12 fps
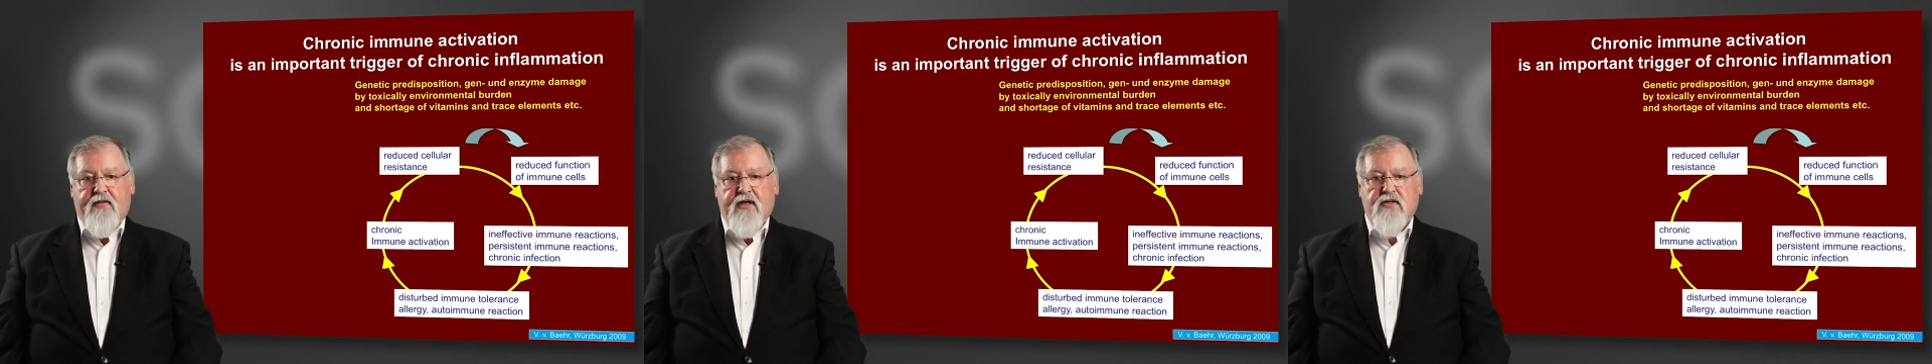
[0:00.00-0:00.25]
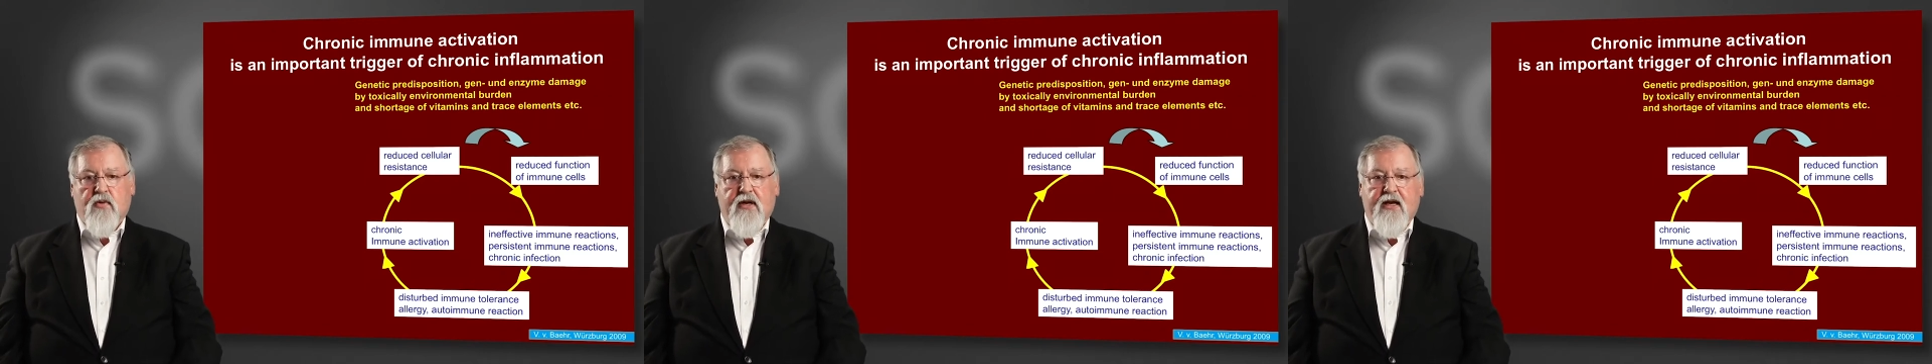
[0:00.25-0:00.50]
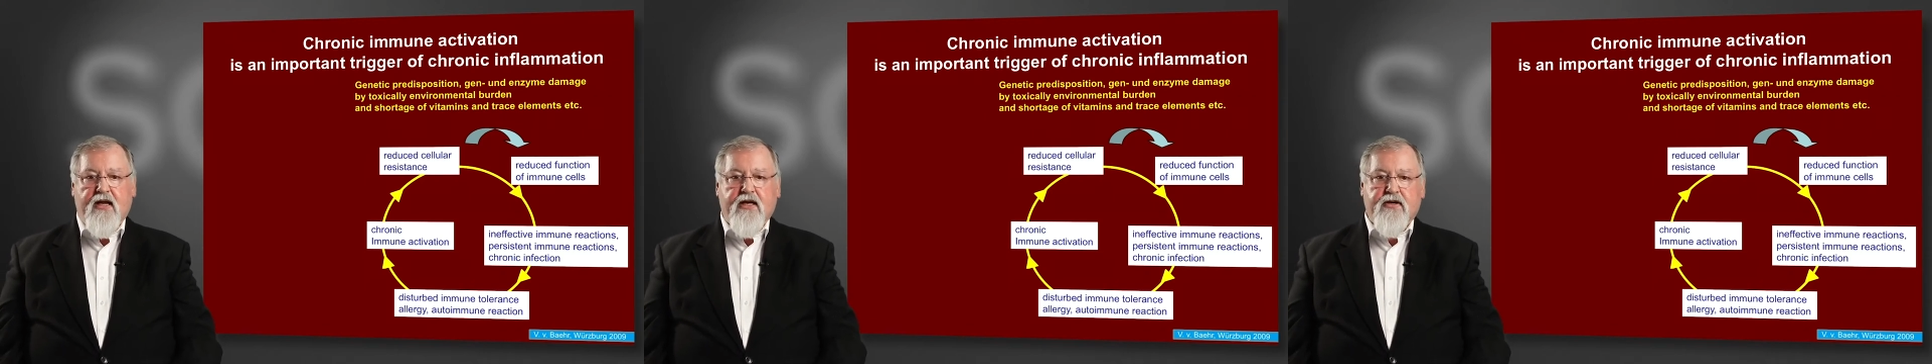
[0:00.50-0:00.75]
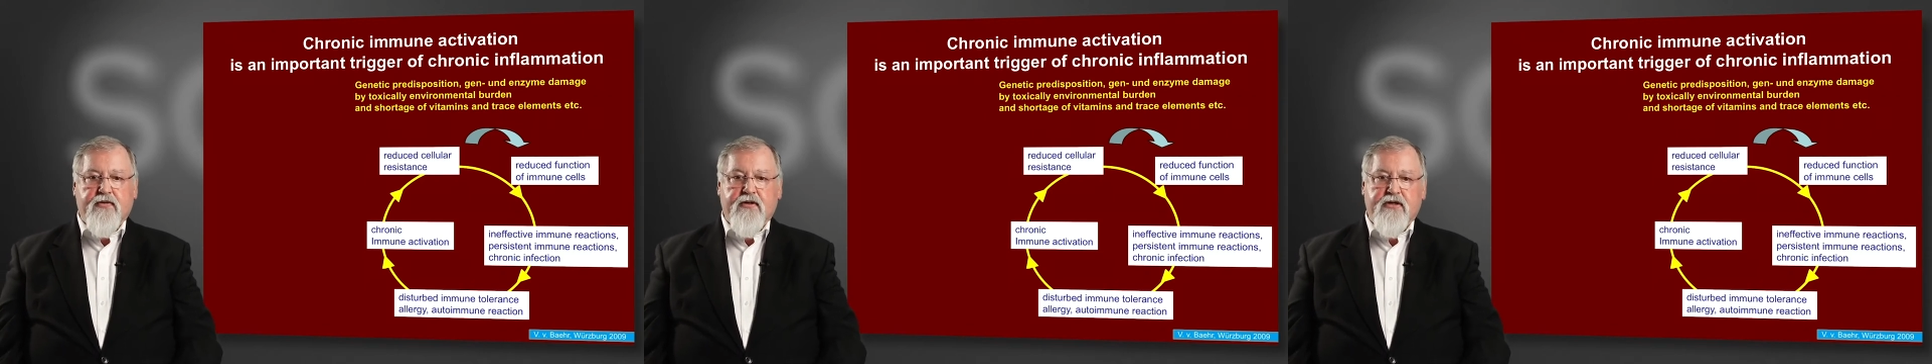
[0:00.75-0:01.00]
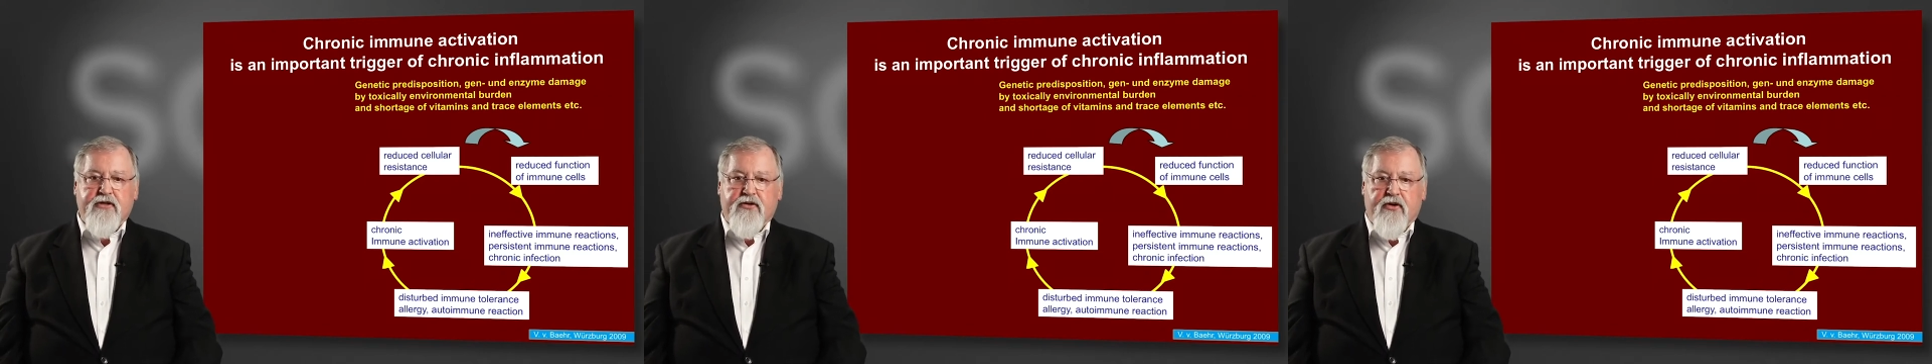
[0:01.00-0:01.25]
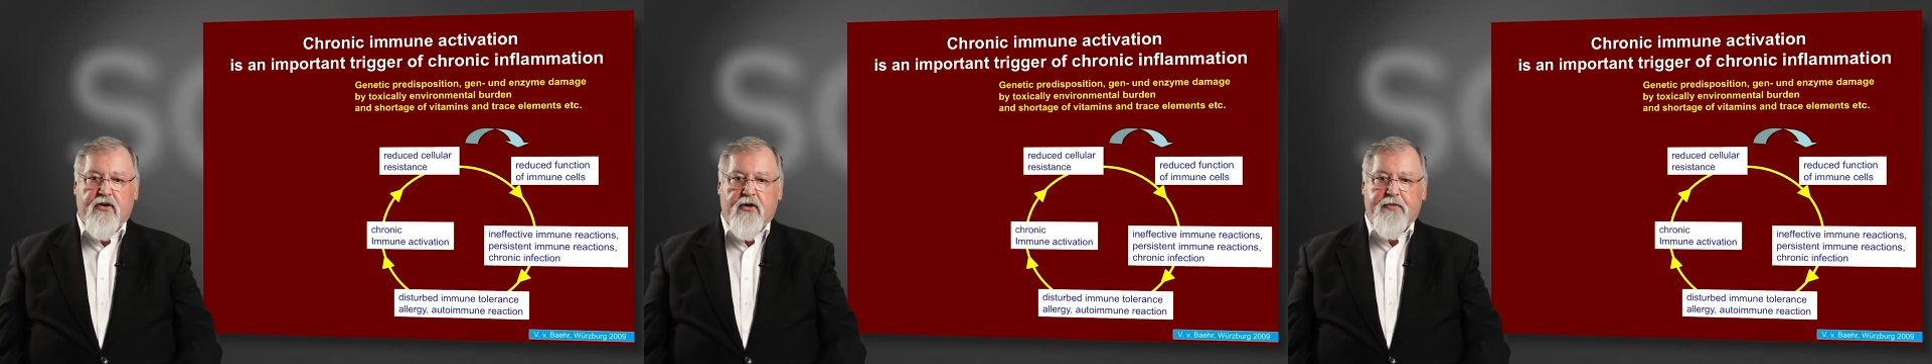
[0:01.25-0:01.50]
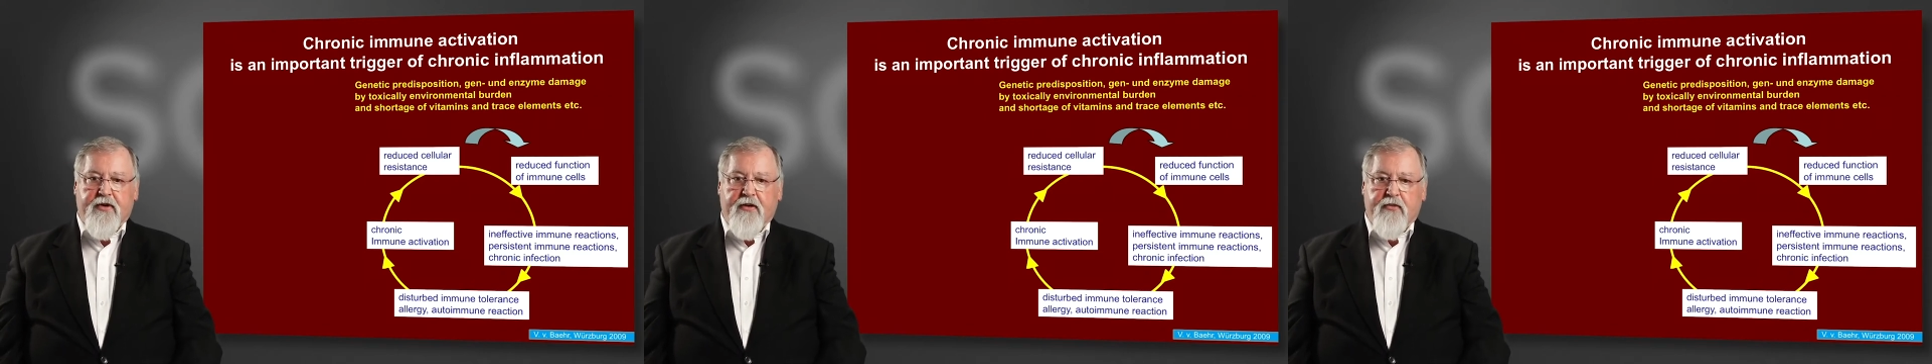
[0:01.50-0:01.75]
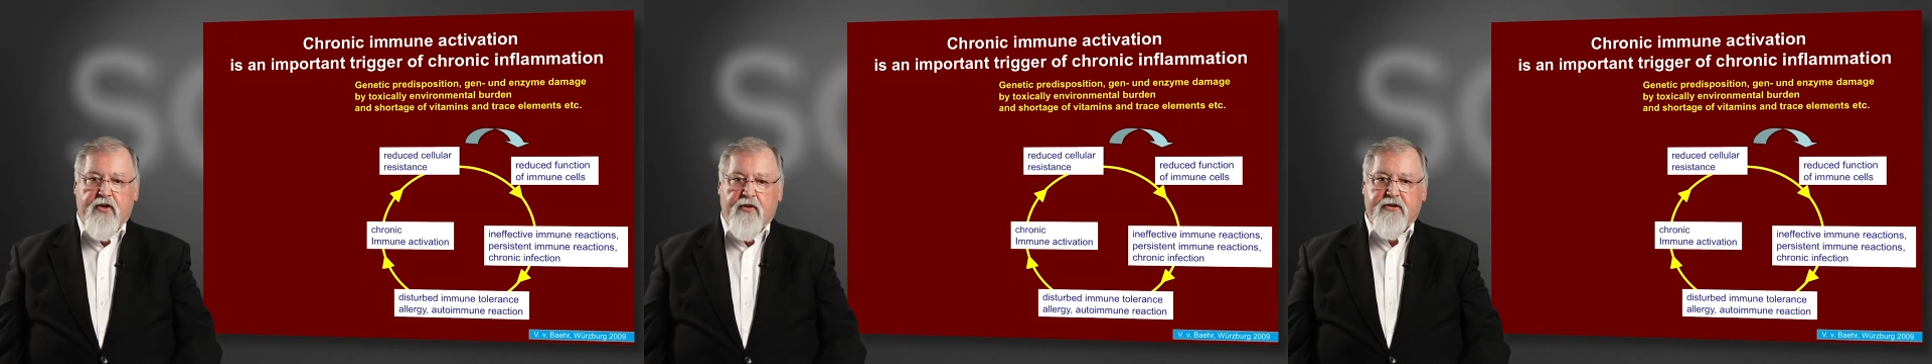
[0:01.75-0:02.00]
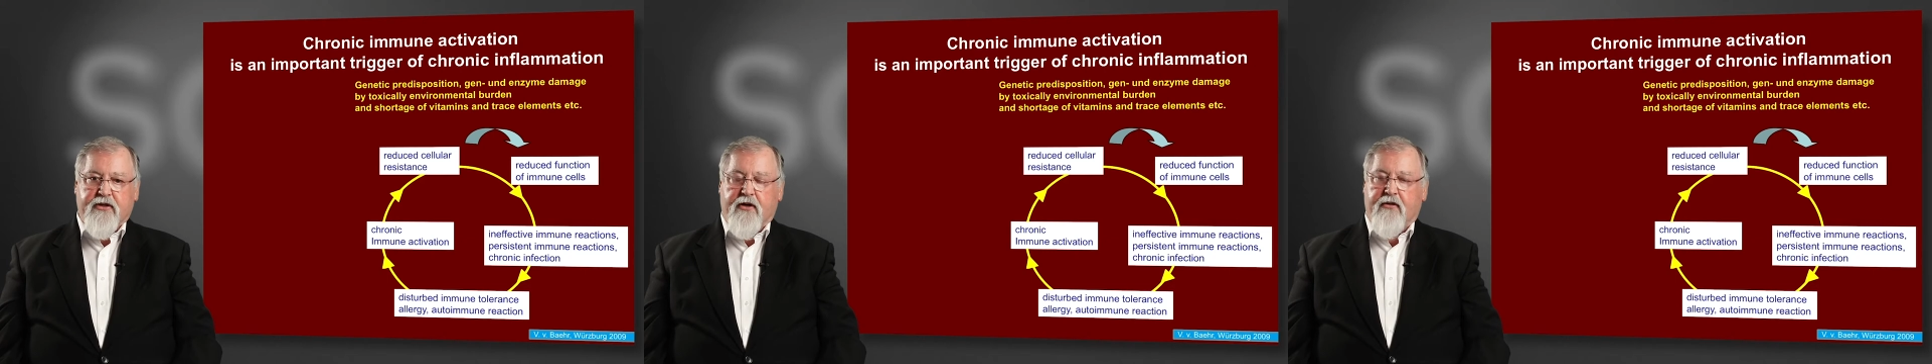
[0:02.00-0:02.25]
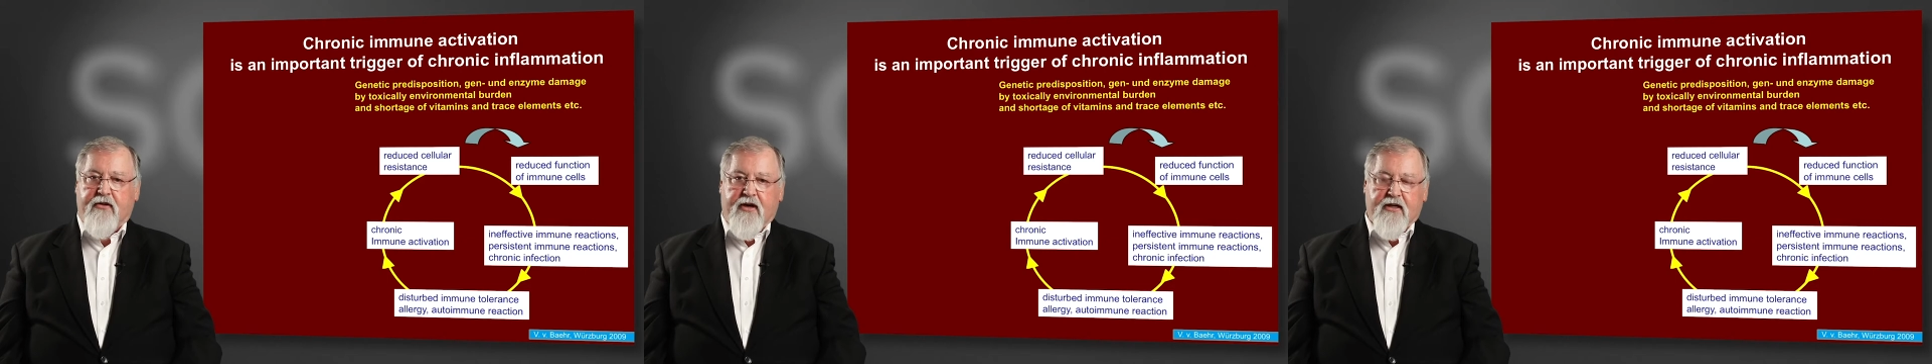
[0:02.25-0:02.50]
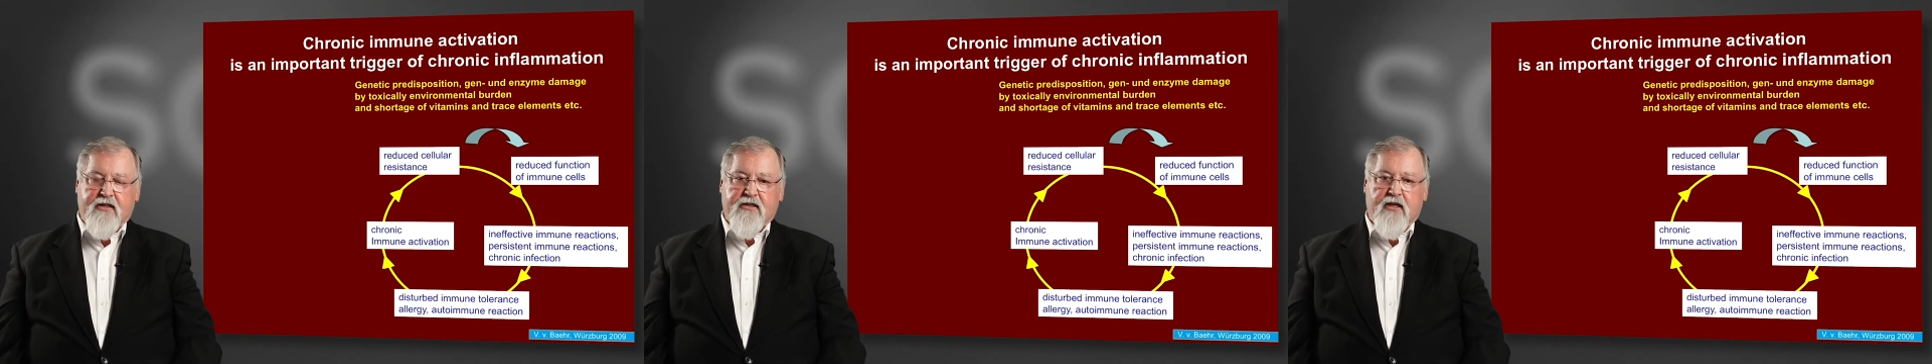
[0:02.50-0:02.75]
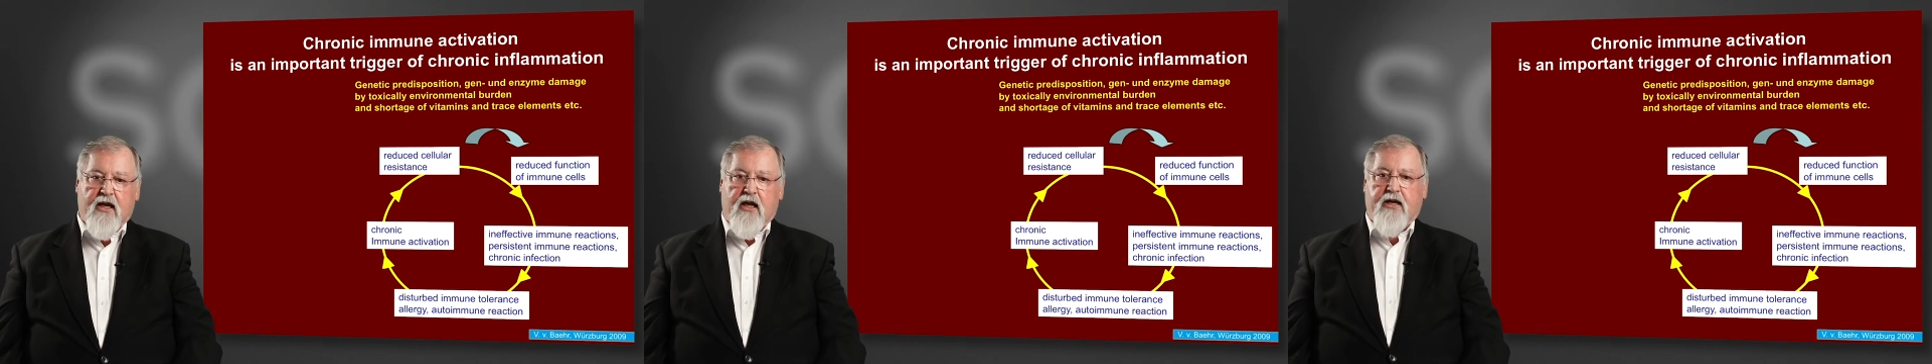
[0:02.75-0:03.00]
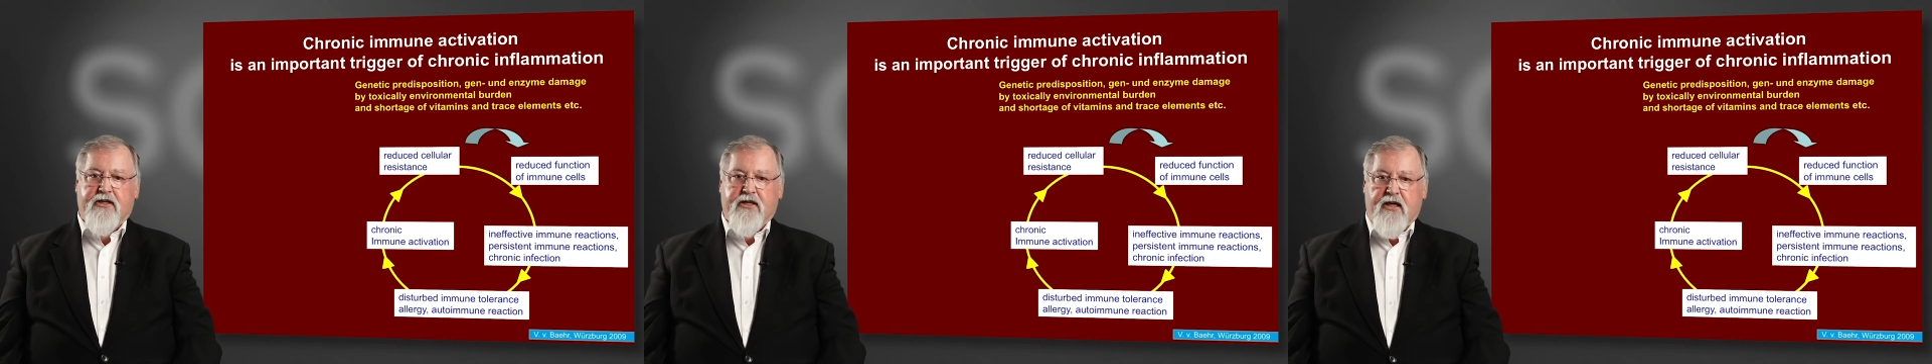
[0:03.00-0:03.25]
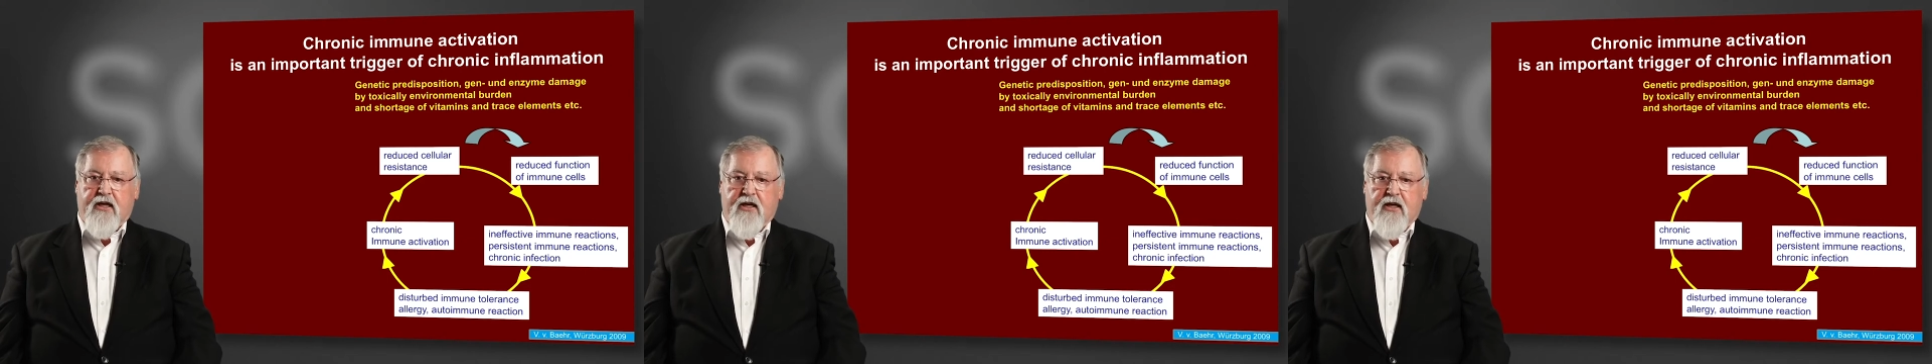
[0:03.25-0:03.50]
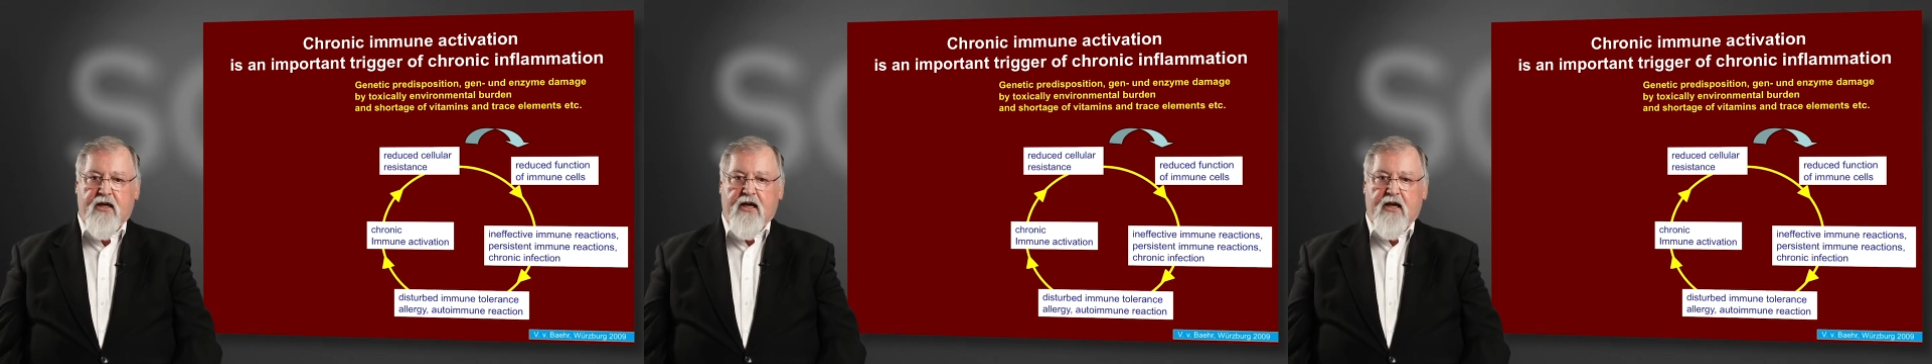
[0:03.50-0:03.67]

This will lead to disturbed immune tolerance, allergy,